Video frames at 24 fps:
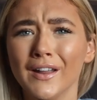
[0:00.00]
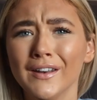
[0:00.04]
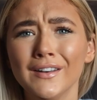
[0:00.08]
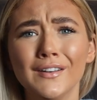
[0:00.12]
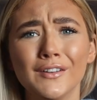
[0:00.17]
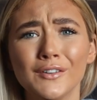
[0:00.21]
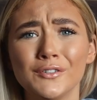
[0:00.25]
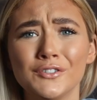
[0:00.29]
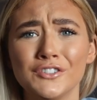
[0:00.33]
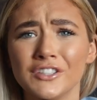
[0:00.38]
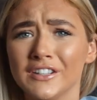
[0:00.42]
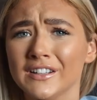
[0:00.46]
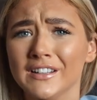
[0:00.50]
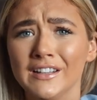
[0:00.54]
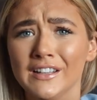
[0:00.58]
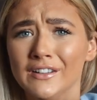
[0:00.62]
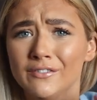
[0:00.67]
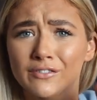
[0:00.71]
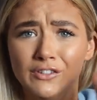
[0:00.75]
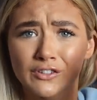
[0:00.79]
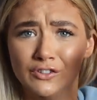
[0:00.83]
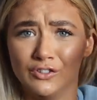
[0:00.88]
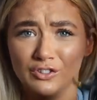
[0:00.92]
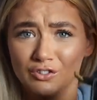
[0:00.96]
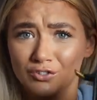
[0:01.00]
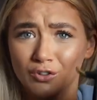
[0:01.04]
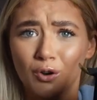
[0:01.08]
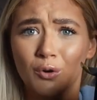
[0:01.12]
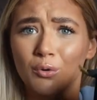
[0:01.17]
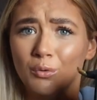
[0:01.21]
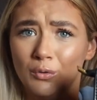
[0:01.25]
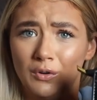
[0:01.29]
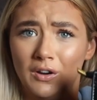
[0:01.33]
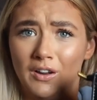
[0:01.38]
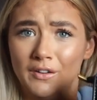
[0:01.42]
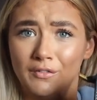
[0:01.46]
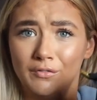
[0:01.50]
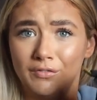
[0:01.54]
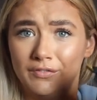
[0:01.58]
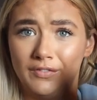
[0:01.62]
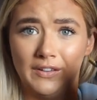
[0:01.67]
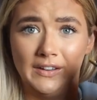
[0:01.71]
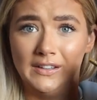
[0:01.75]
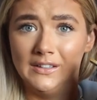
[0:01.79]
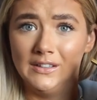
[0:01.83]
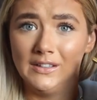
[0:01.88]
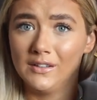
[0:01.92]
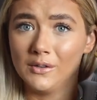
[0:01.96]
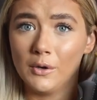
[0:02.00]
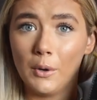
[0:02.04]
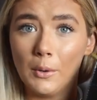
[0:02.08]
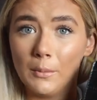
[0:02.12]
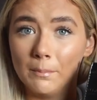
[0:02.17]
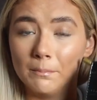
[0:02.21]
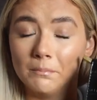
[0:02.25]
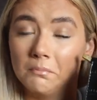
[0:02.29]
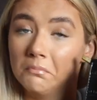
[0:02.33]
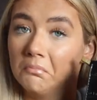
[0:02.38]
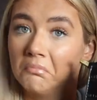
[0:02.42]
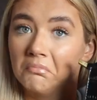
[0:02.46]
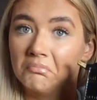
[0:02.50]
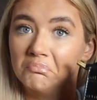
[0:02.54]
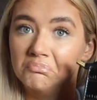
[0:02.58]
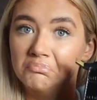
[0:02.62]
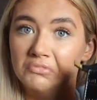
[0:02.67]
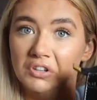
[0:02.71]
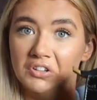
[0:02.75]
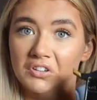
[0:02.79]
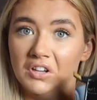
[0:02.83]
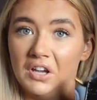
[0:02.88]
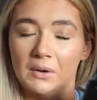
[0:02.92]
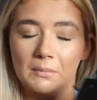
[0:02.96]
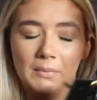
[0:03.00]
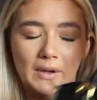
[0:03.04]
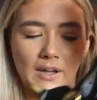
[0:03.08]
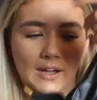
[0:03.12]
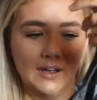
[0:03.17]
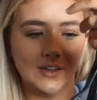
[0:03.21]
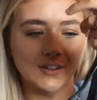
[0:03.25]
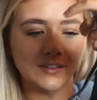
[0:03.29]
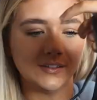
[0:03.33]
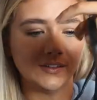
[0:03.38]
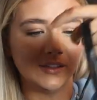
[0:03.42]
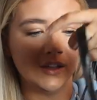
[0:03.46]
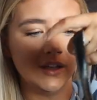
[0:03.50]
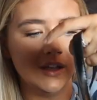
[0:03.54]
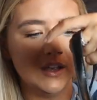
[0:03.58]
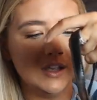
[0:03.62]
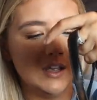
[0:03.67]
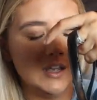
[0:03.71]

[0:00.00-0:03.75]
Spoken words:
I didn't know Shein even sold like fake designer bags.